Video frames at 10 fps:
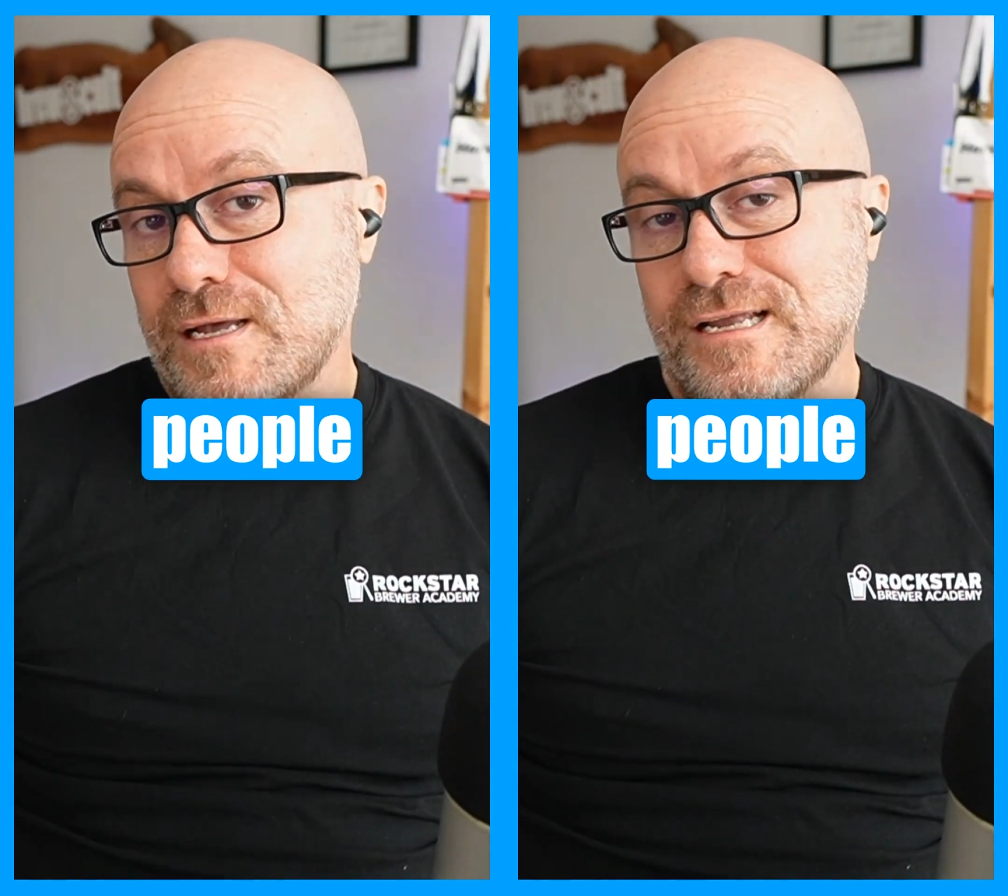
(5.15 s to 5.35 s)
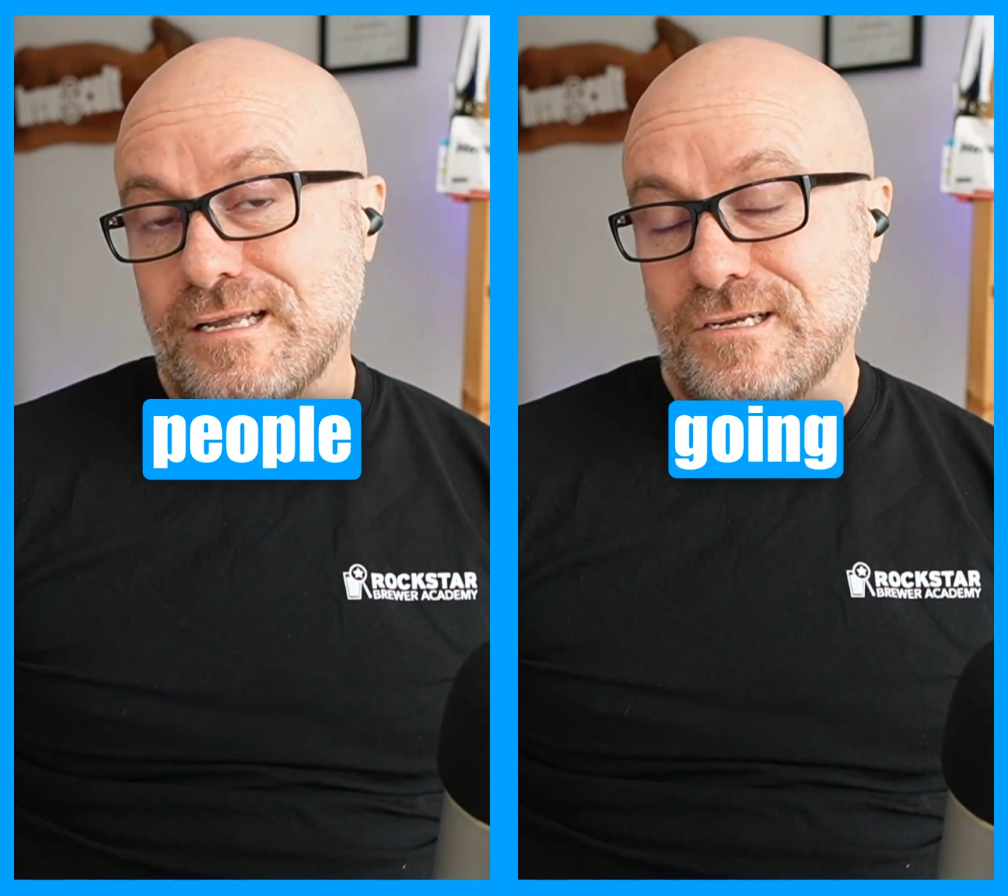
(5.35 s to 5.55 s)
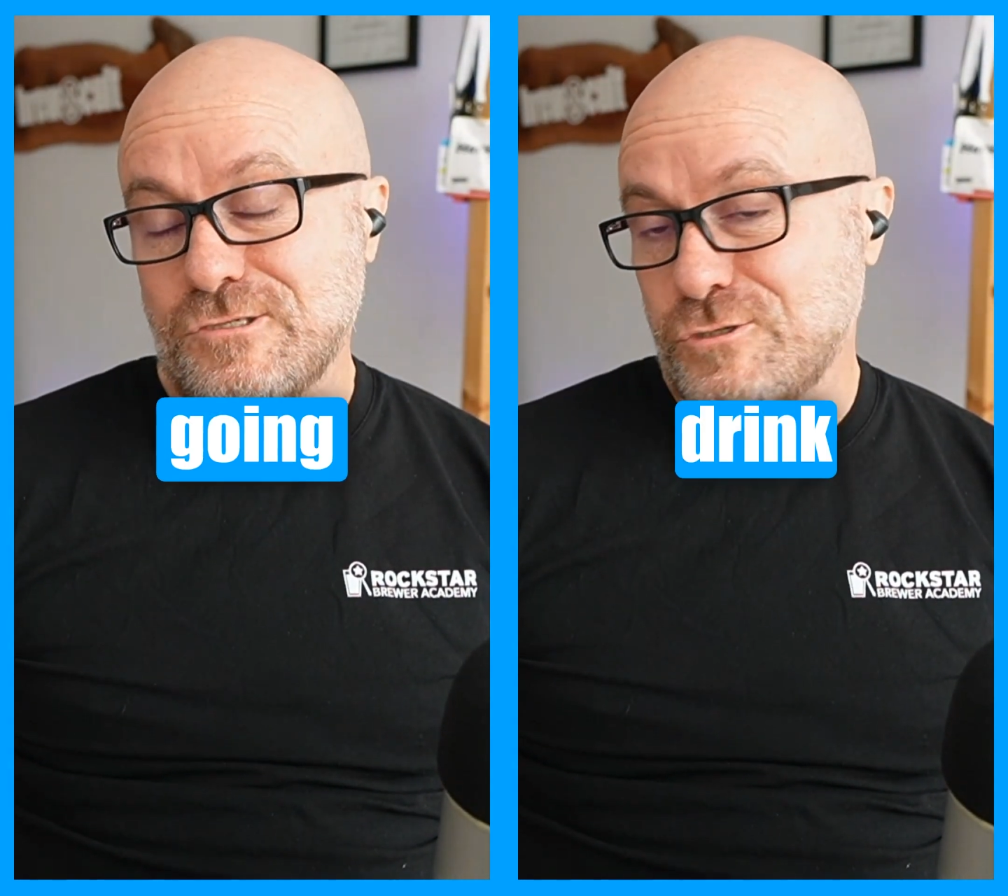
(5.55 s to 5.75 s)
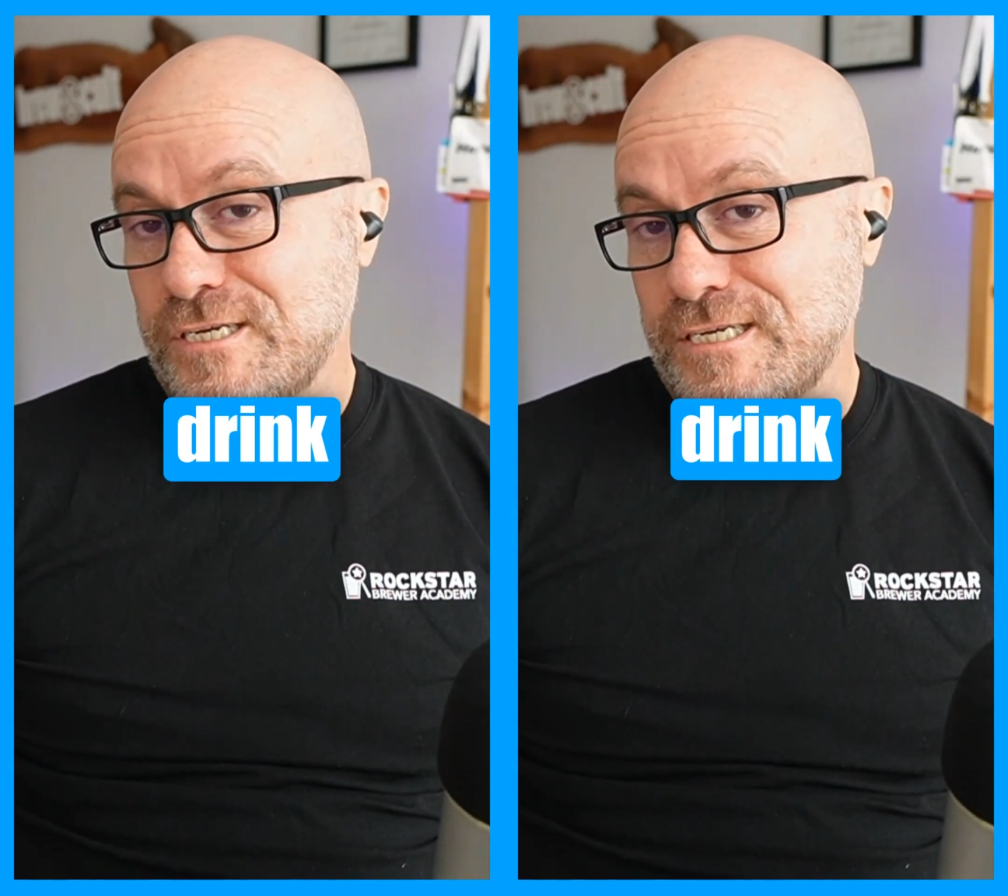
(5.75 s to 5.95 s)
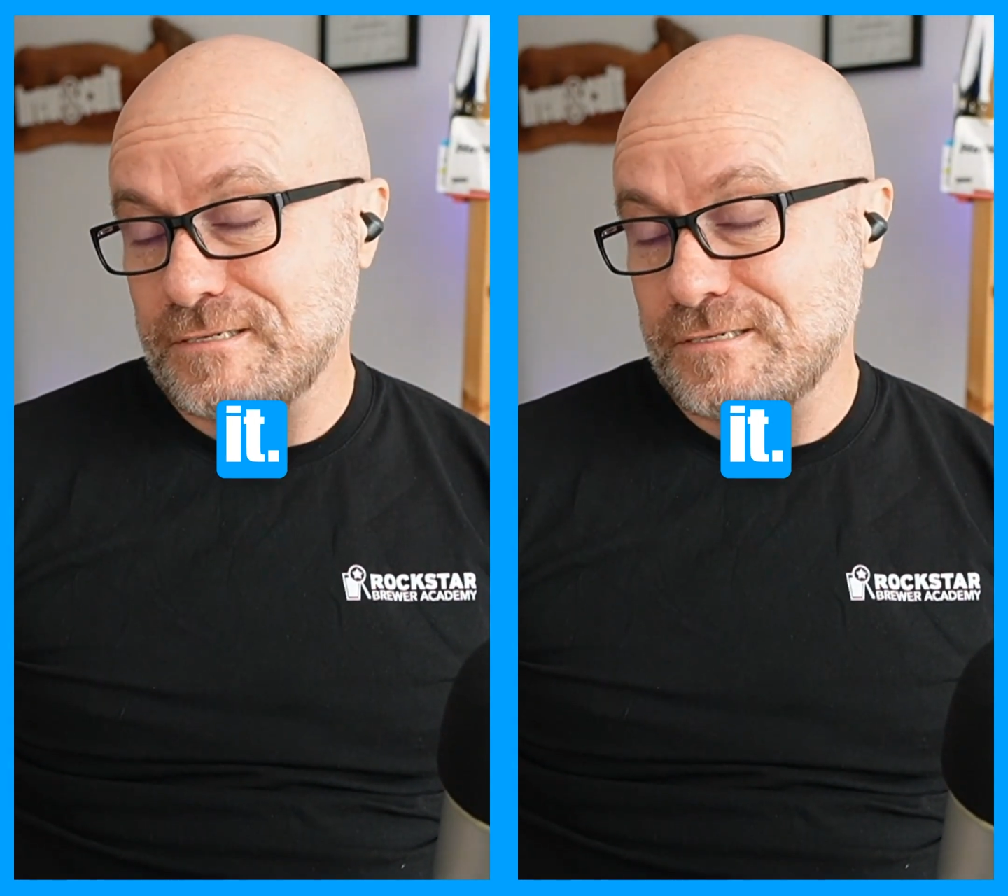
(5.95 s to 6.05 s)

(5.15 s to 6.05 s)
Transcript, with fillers: people ain't going to drink